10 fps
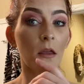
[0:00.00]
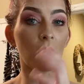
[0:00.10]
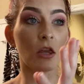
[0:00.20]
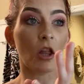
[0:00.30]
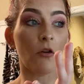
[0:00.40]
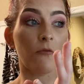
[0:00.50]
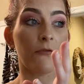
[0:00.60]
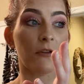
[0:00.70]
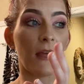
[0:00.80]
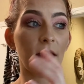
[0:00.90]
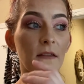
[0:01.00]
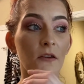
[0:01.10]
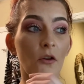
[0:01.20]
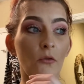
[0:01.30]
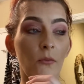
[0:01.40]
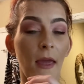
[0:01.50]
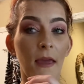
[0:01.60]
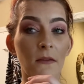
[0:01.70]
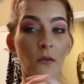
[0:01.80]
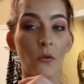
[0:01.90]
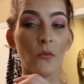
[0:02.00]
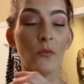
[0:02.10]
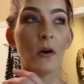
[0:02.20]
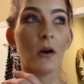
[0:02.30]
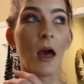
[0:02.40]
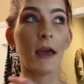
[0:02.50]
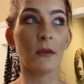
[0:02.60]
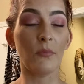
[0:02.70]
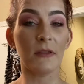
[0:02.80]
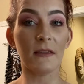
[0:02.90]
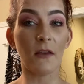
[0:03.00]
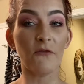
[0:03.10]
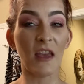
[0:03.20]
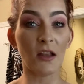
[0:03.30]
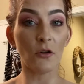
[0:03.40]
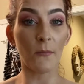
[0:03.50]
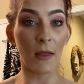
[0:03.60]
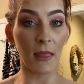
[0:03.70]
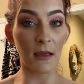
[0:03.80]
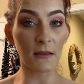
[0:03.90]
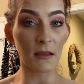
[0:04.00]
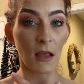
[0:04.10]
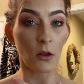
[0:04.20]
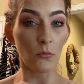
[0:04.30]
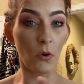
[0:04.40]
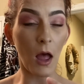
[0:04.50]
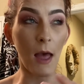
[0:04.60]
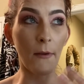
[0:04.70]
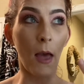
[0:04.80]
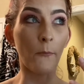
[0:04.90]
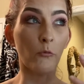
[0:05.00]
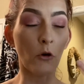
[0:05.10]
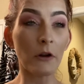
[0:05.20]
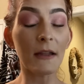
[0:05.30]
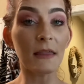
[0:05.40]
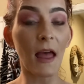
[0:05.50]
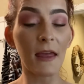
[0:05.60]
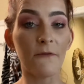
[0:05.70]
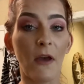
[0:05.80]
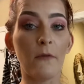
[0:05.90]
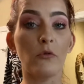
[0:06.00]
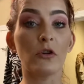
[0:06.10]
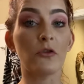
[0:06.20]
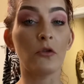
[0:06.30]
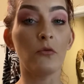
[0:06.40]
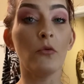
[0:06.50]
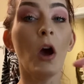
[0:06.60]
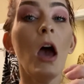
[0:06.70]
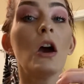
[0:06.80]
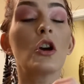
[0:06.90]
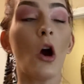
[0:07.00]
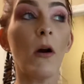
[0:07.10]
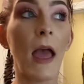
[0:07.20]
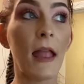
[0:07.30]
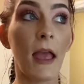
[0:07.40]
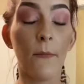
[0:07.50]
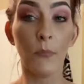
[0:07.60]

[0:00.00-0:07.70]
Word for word: you know, for that to go away so I can put the self-tanner on my legs because I don't, I, am worried that if I were to go ahead and